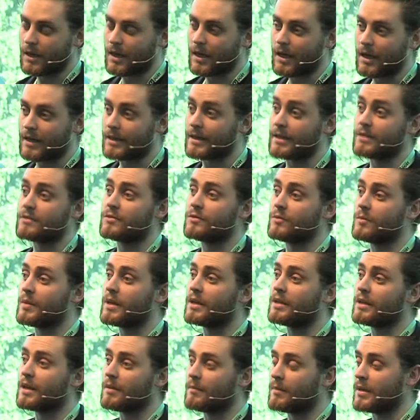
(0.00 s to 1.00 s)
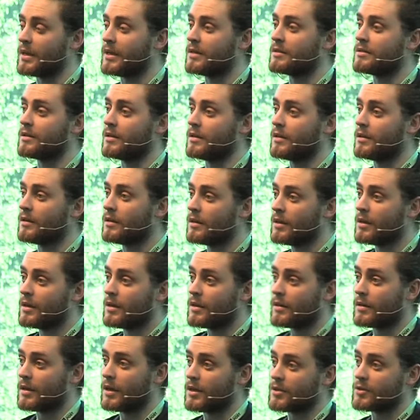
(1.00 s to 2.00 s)
I guess to me that means
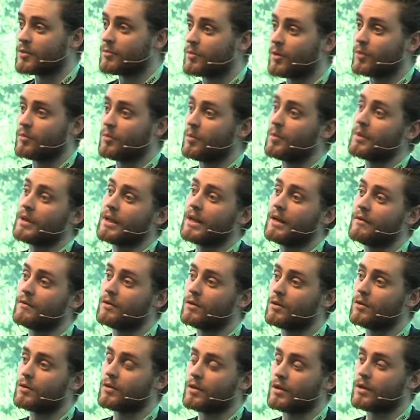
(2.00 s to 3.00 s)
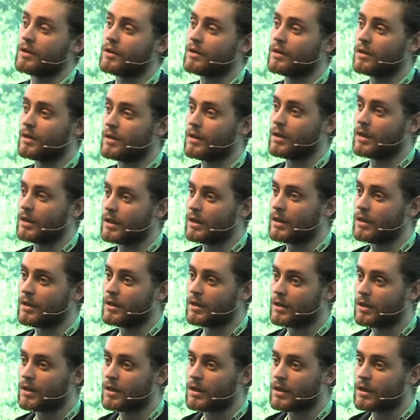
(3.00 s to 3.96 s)
that I should probably have a look at uh,